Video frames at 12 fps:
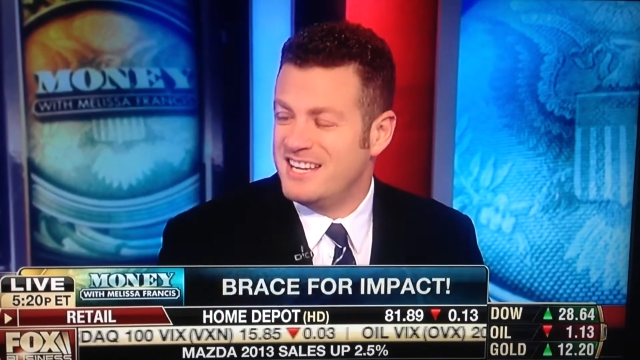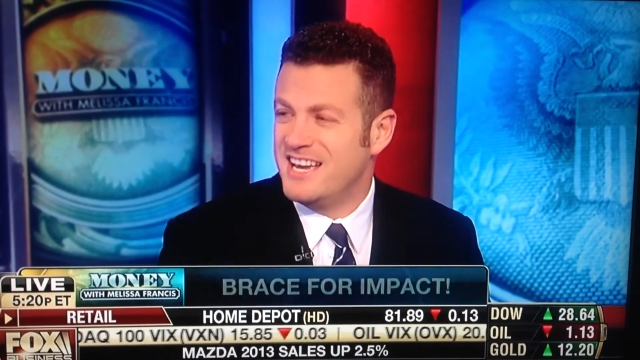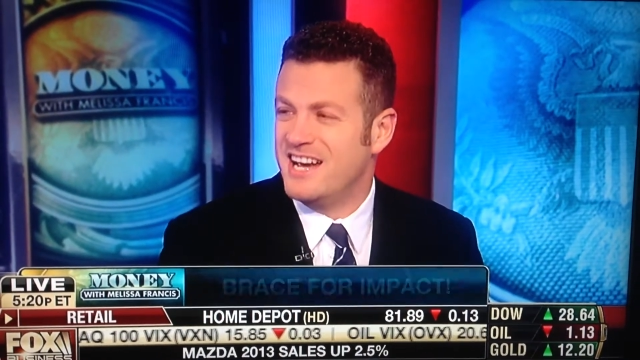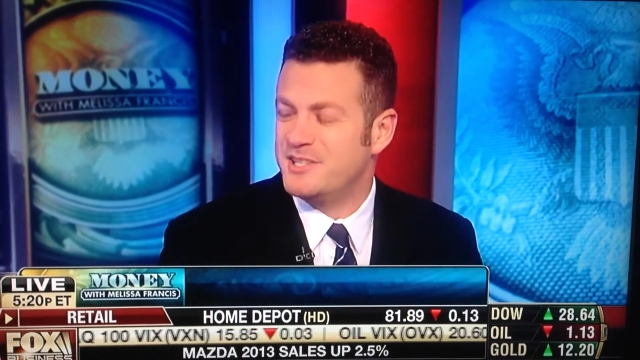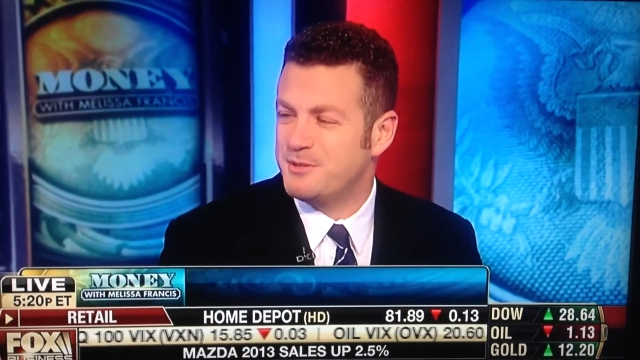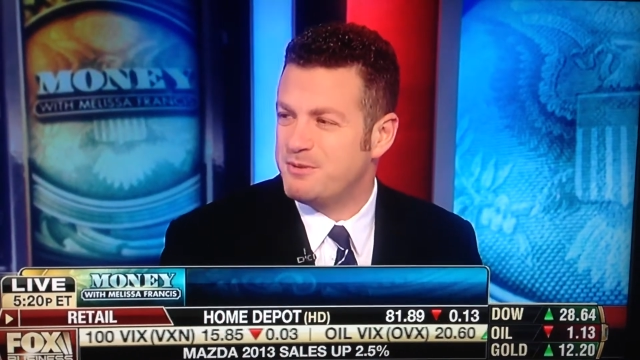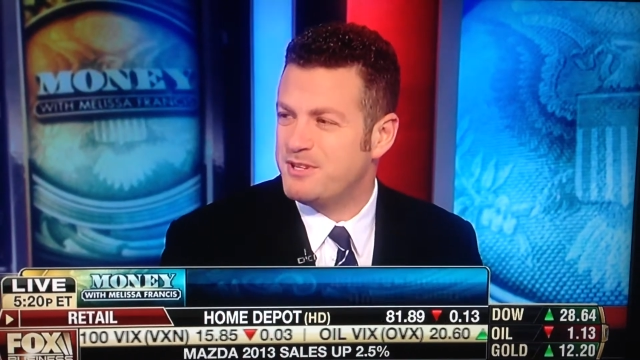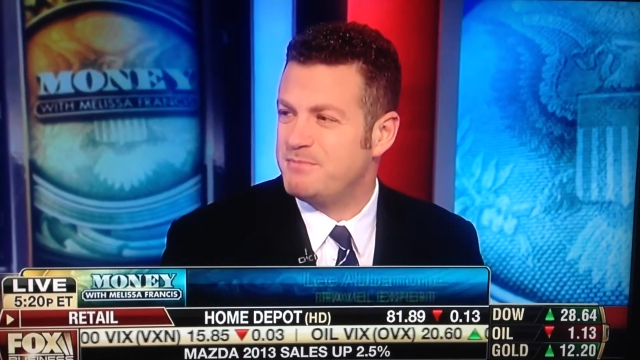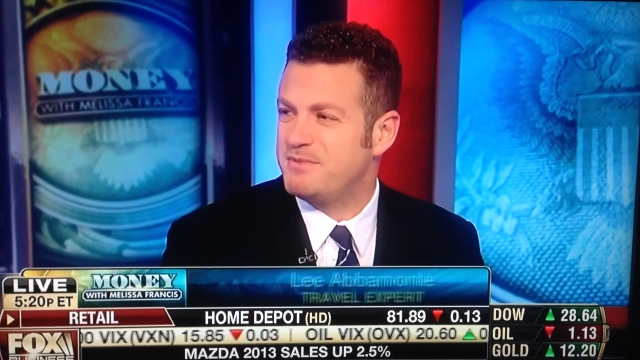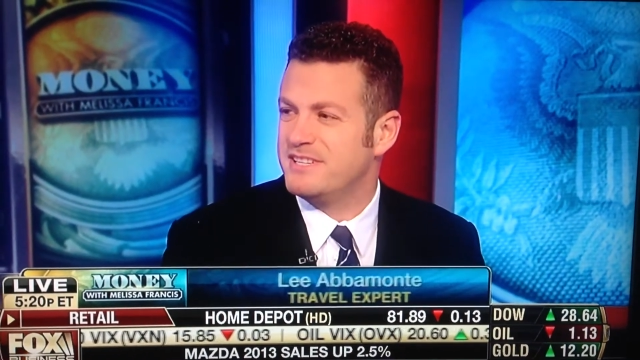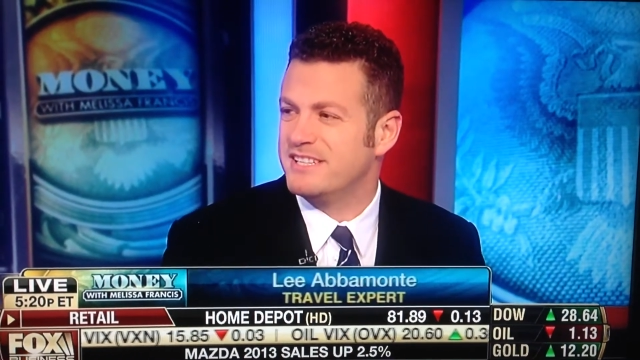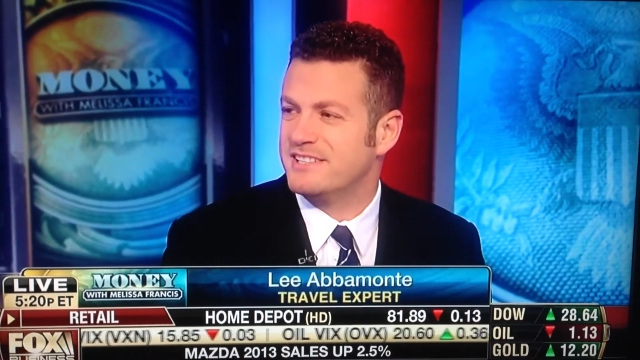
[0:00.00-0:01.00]
Yeah, it's a pretty
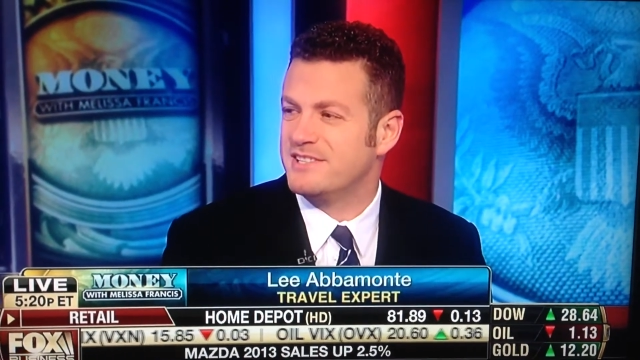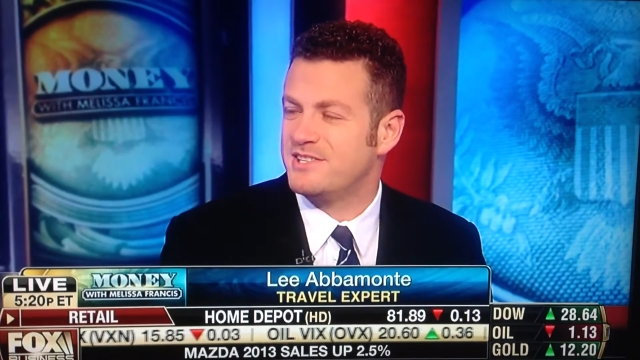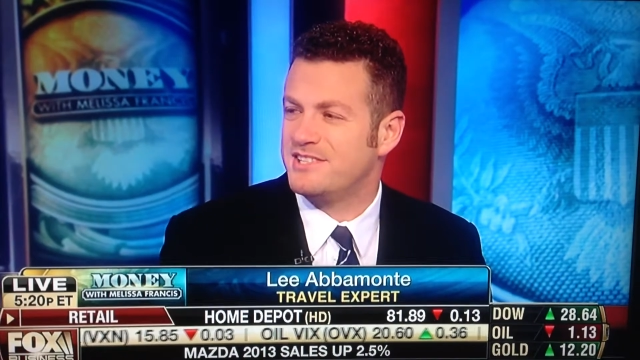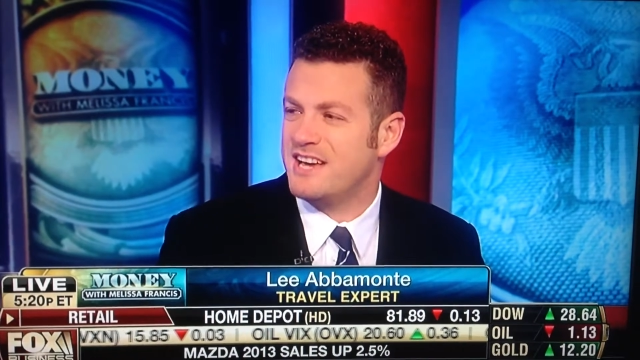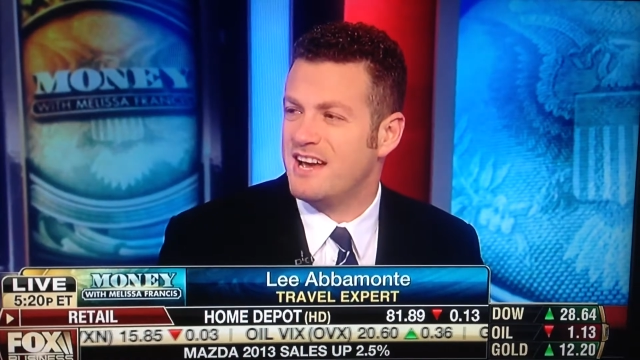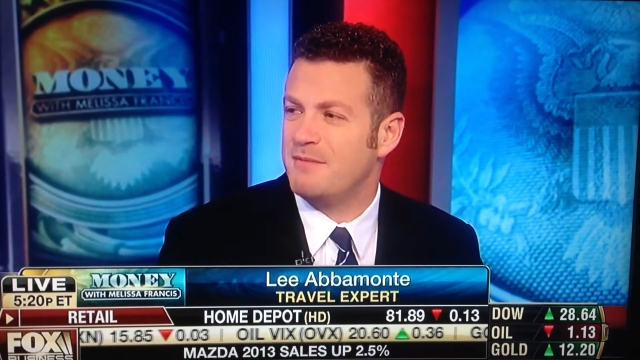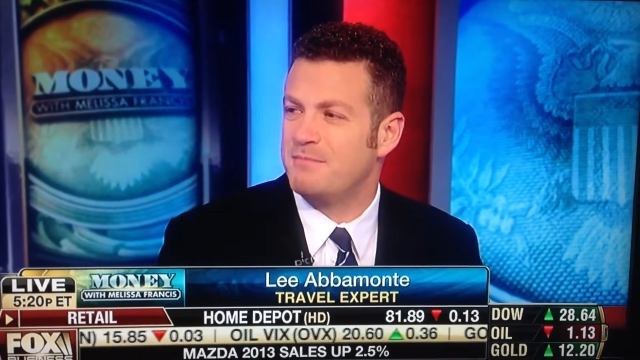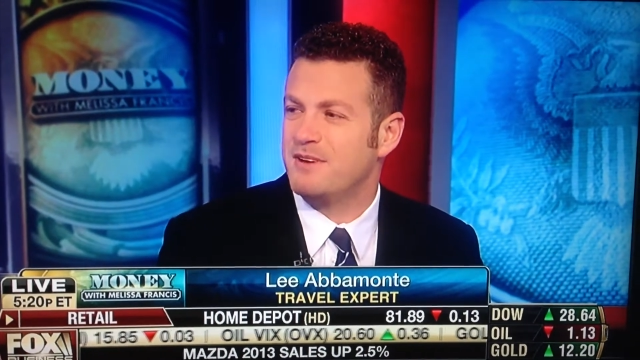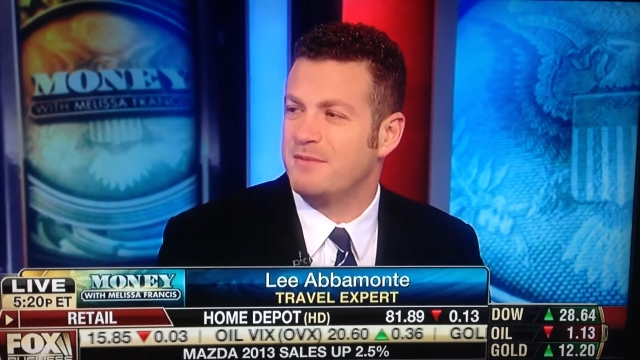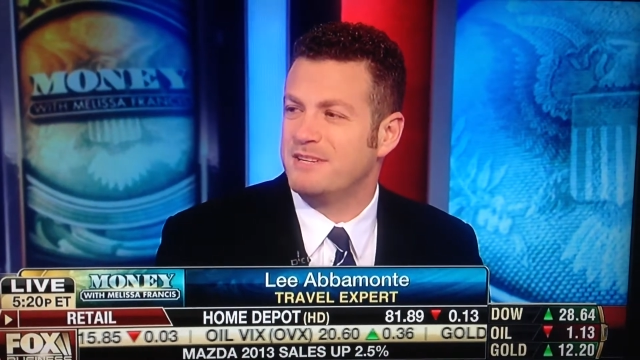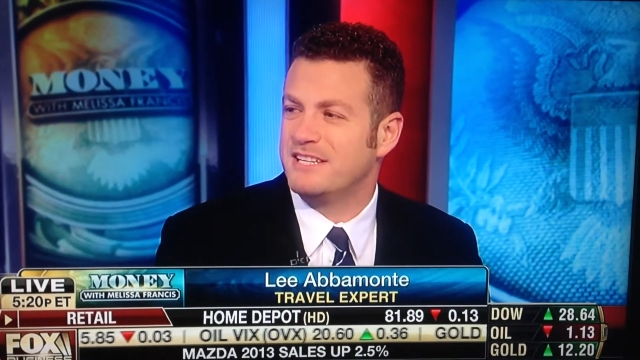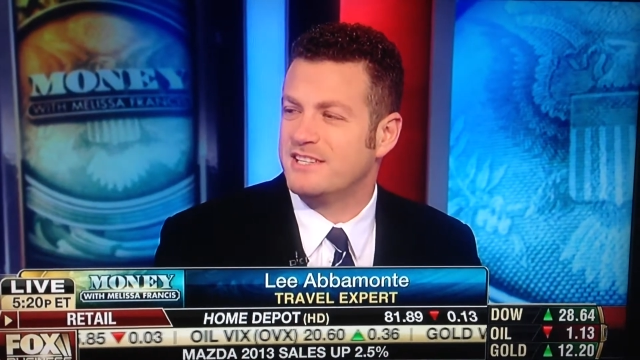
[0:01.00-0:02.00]
big step.
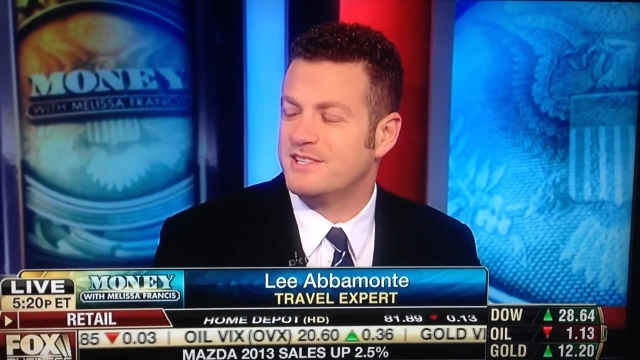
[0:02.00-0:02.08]
I mean,